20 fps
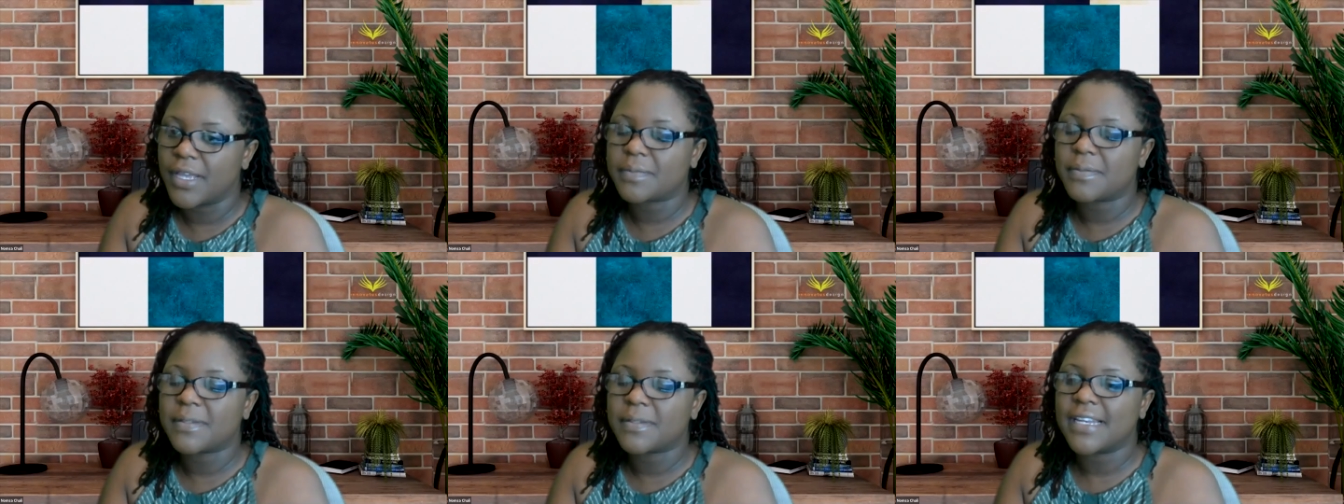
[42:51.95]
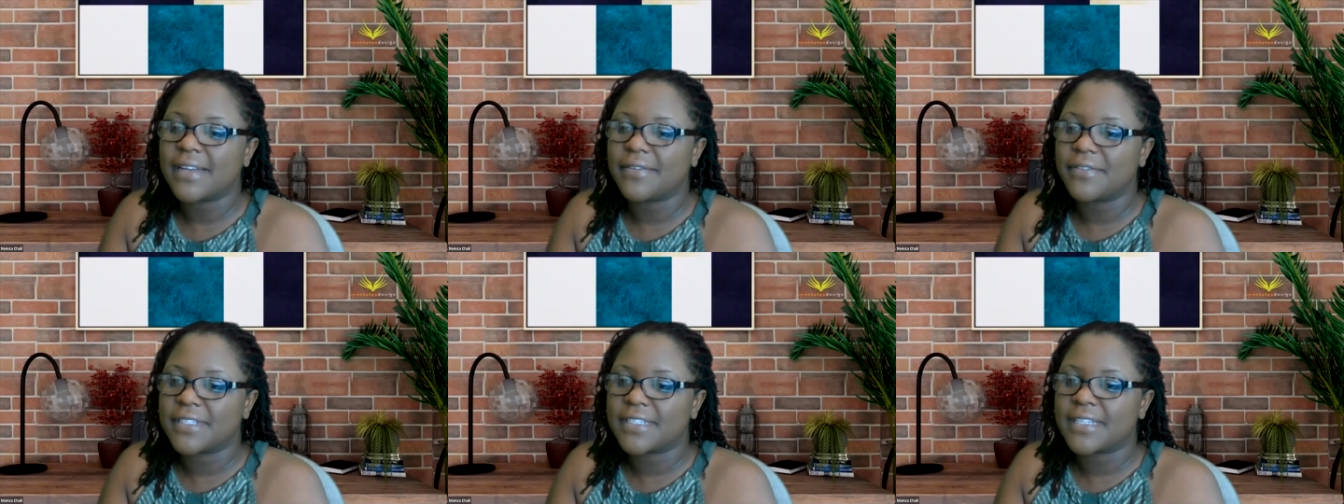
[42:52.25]

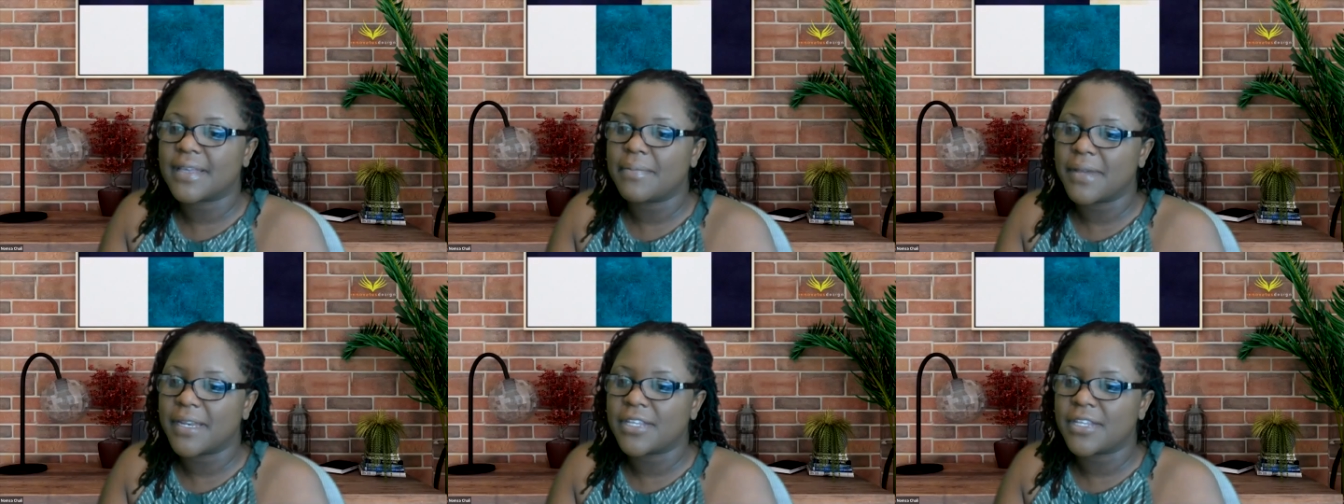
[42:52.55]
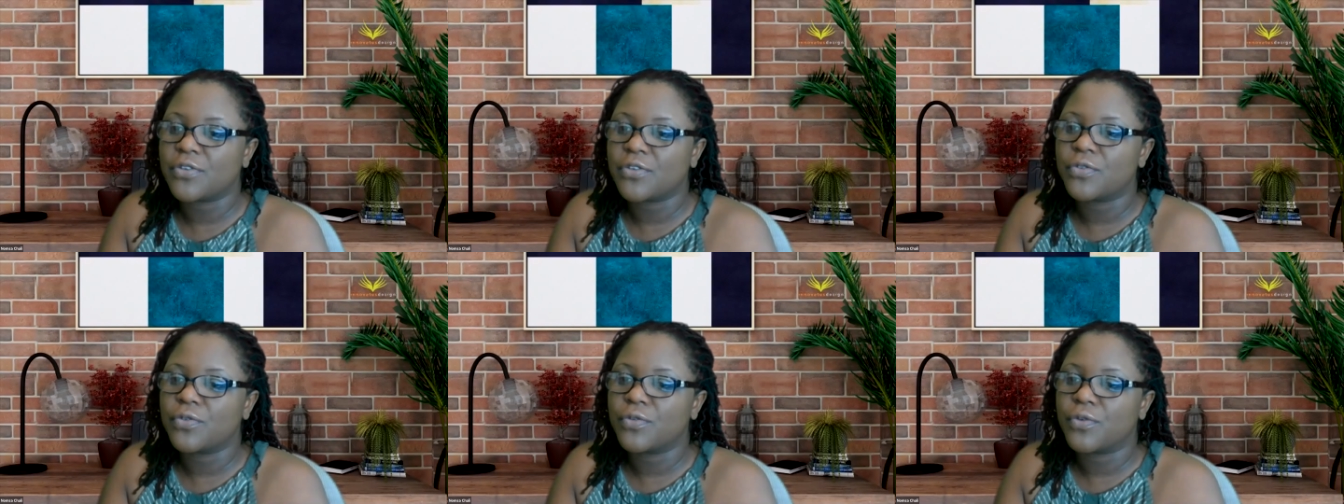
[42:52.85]
especially with
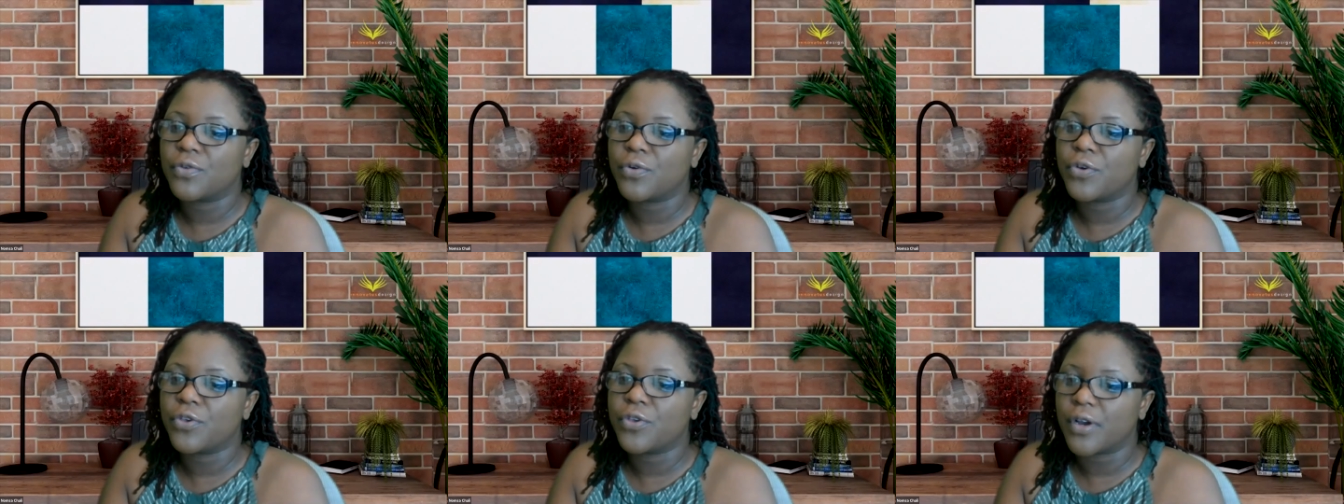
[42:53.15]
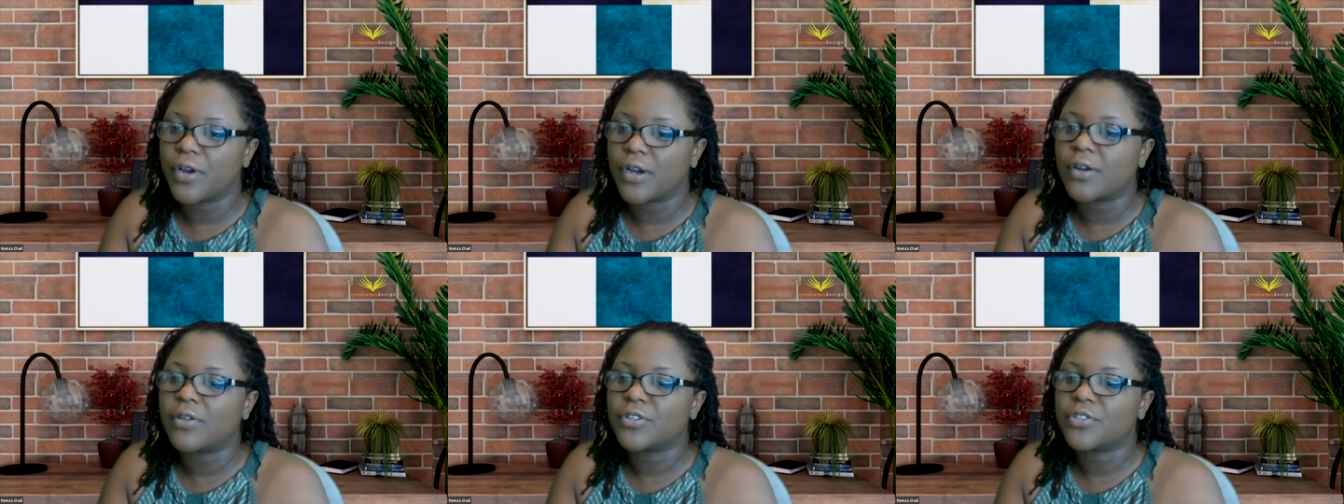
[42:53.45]
somebody who
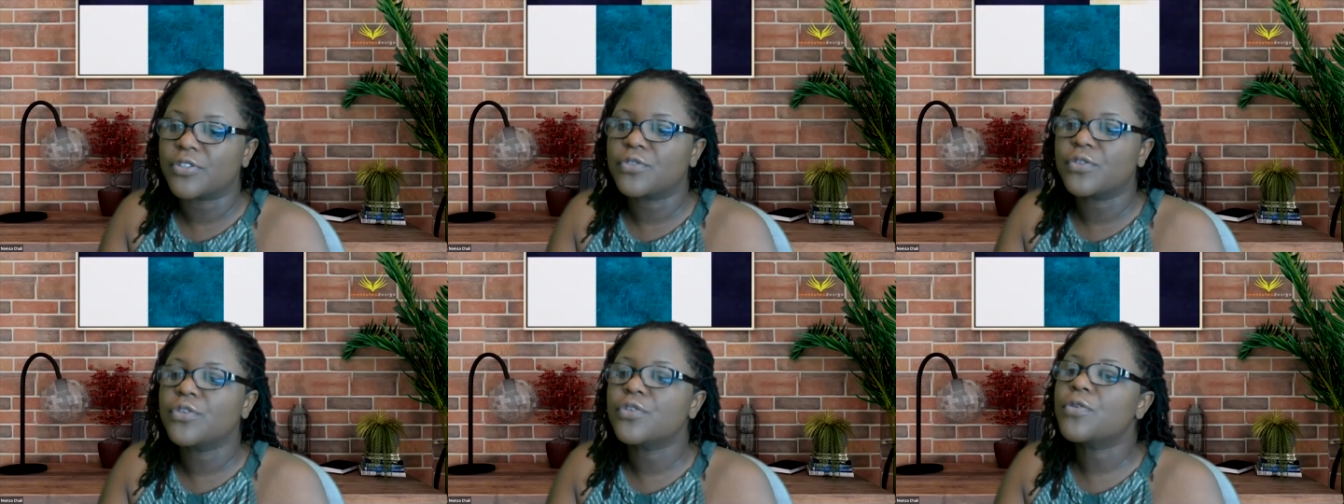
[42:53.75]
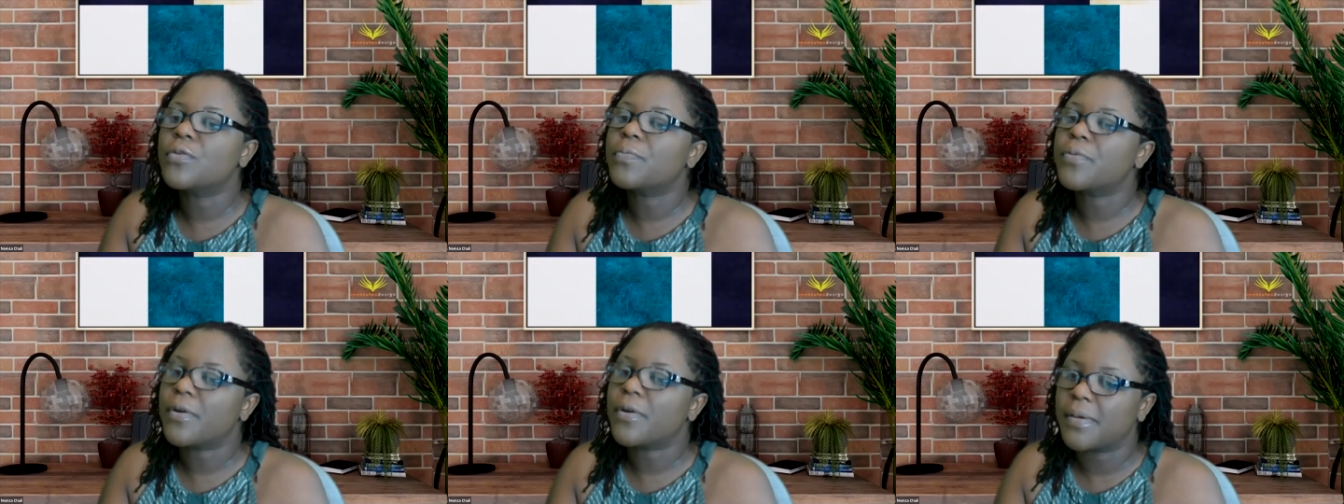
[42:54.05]
you're close to,
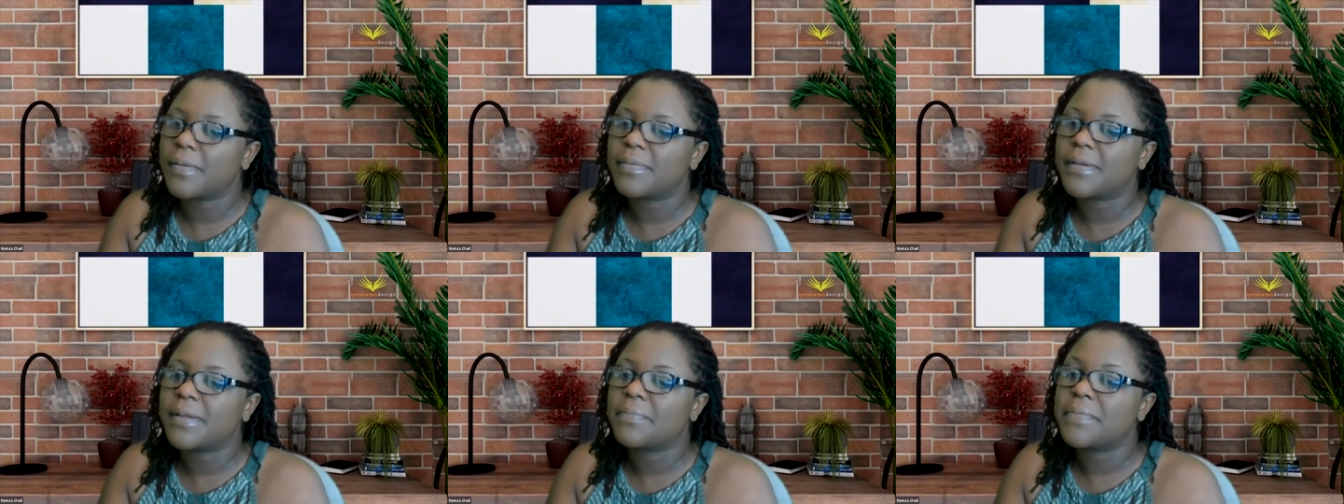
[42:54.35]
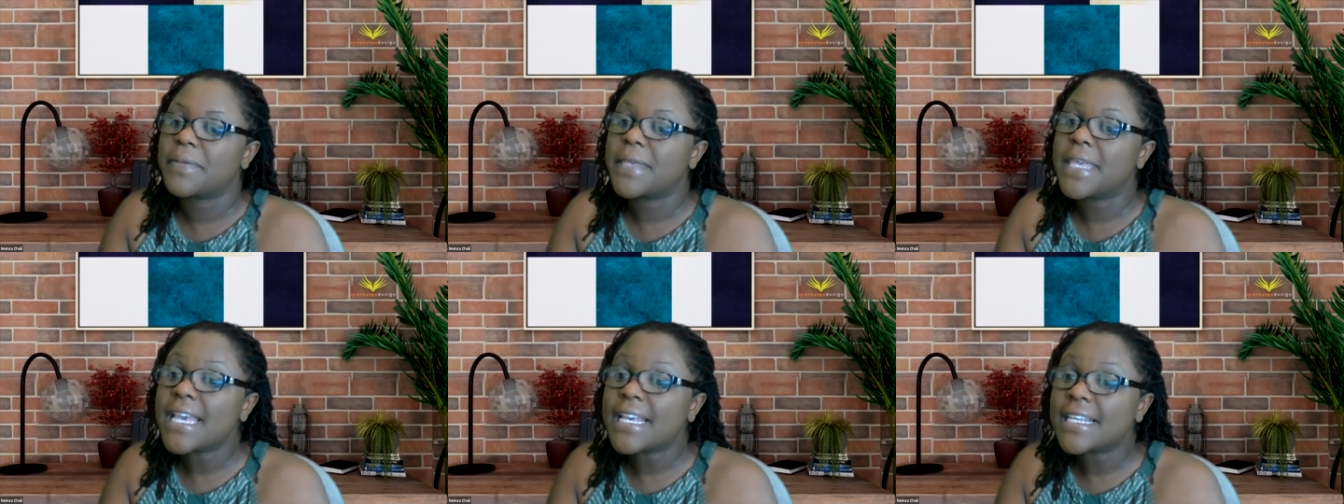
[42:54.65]
you probably
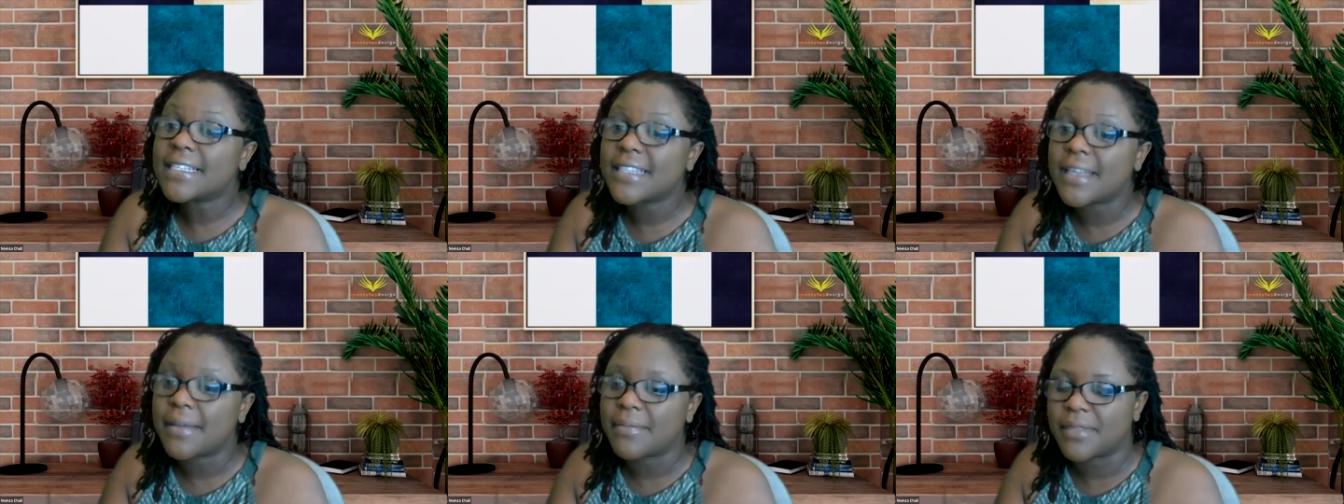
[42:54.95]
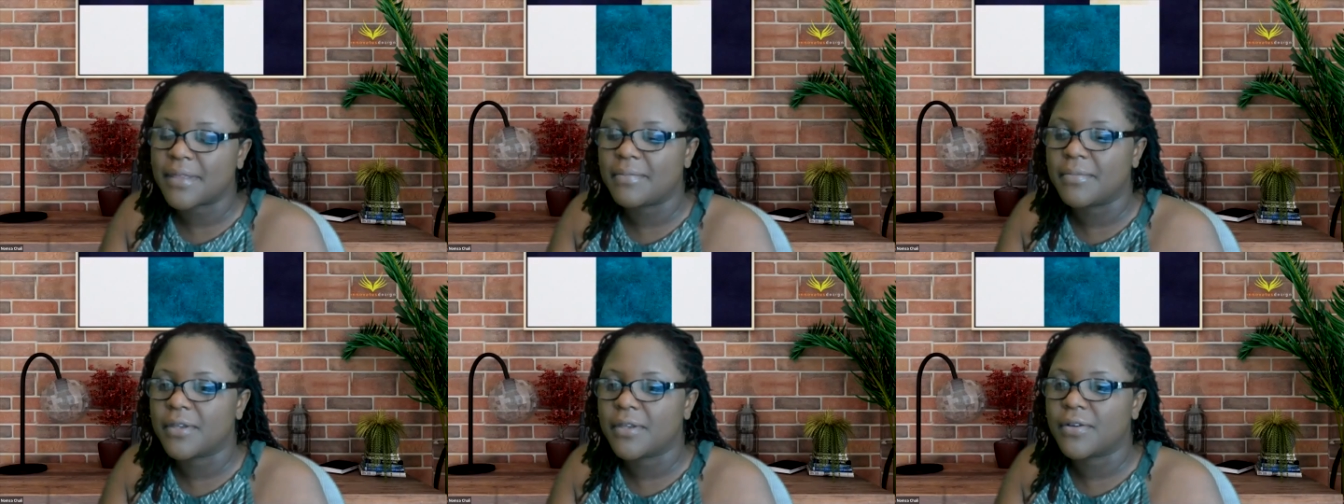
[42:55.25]
pick
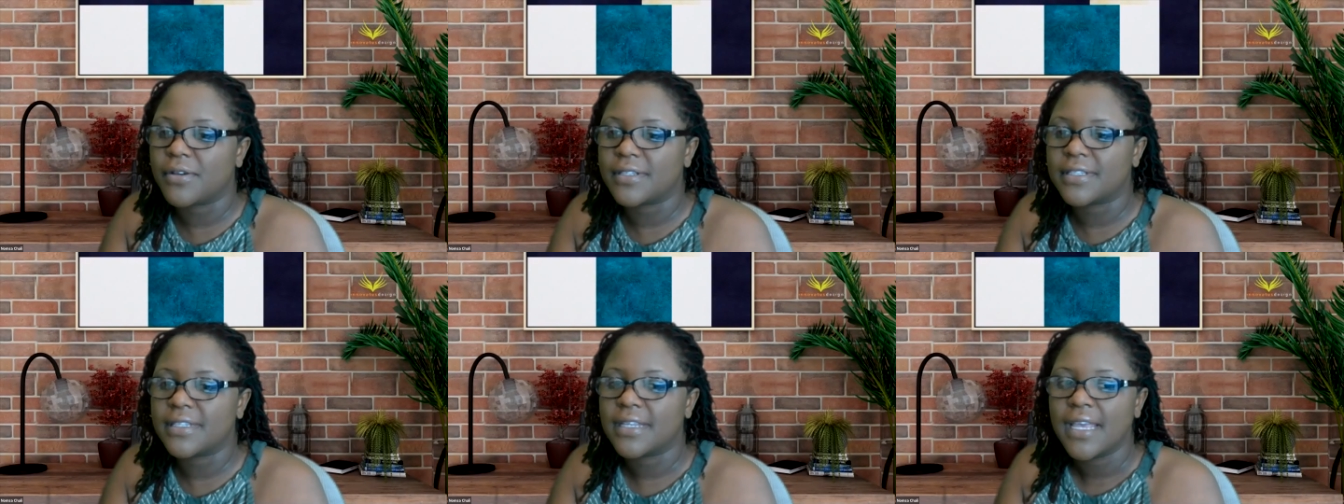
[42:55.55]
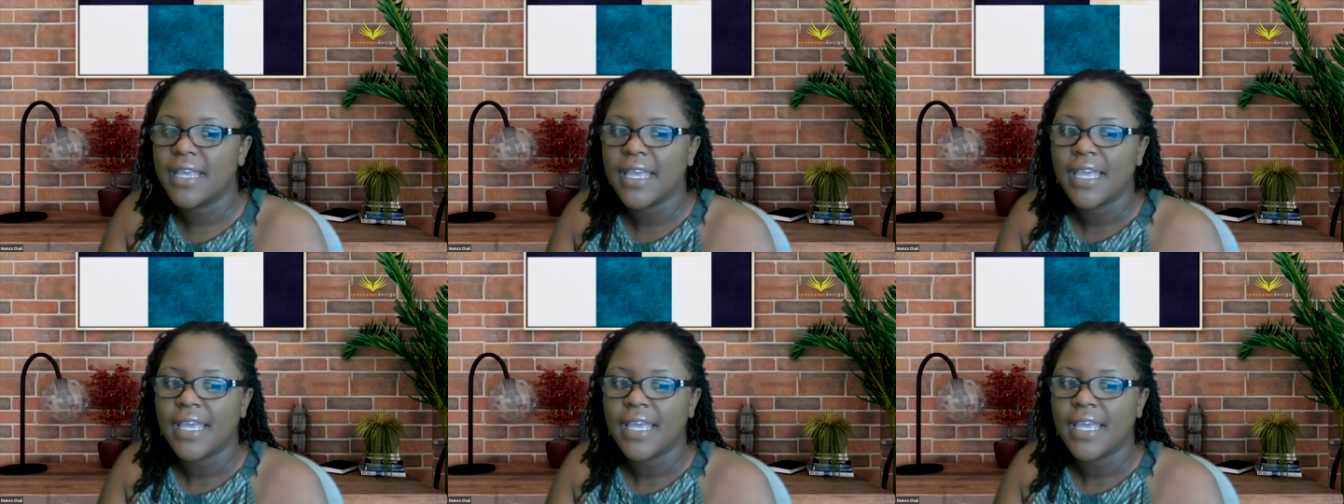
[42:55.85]
something because